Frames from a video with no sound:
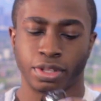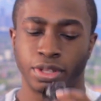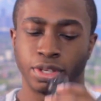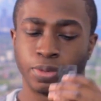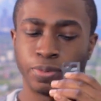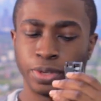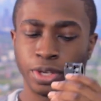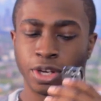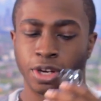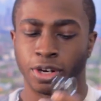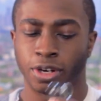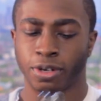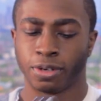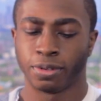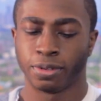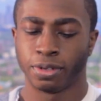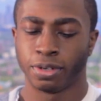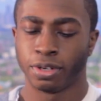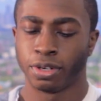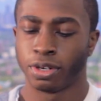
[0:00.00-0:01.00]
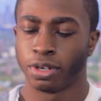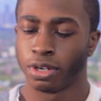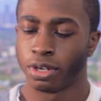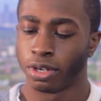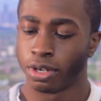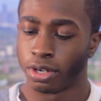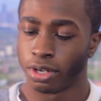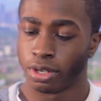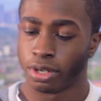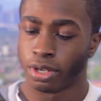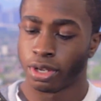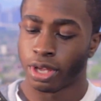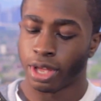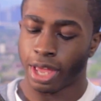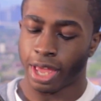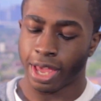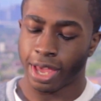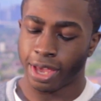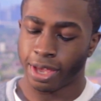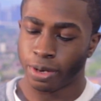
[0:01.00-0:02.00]
There we are.
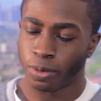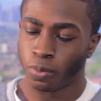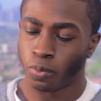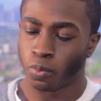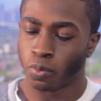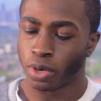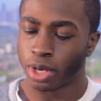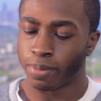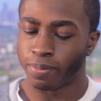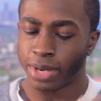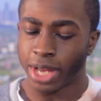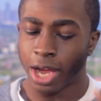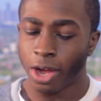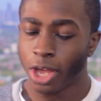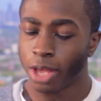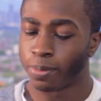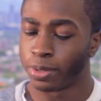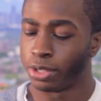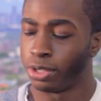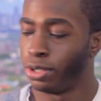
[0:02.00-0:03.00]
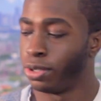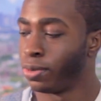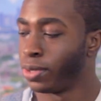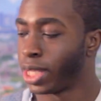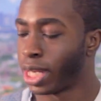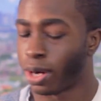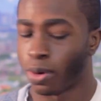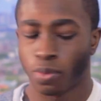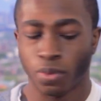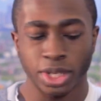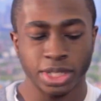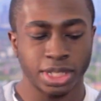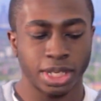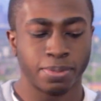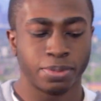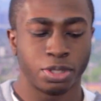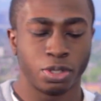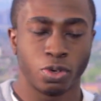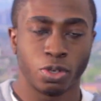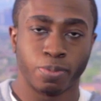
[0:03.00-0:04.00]
And what I'm now able to do that I wasn't
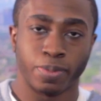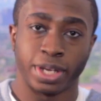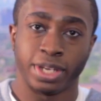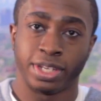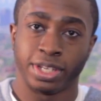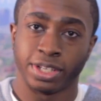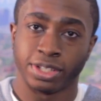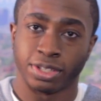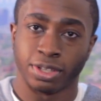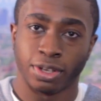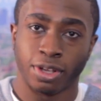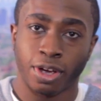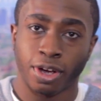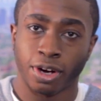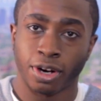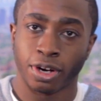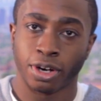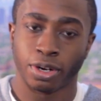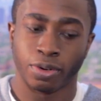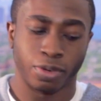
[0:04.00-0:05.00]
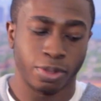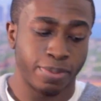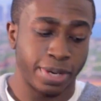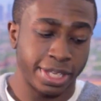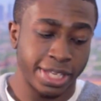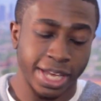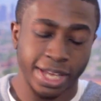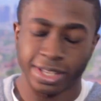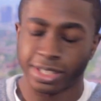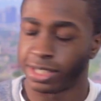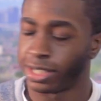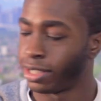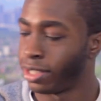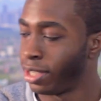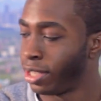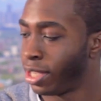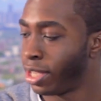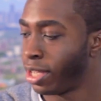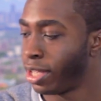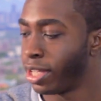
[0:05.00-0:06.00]
able to do with my DSLR, with my Canon
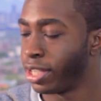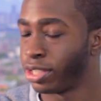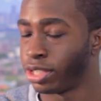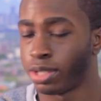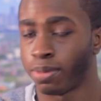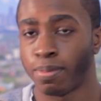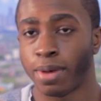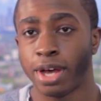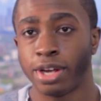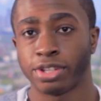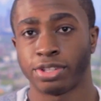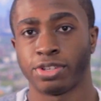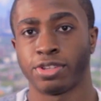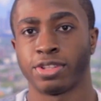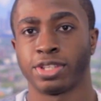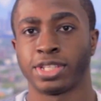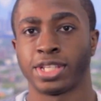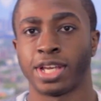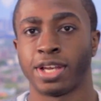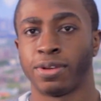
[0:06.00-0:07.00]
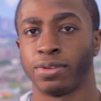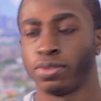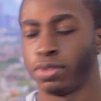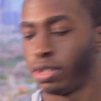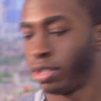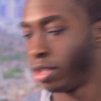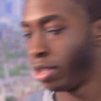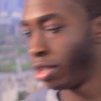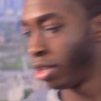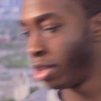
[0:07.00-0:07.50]
60D, is to monitor the sound.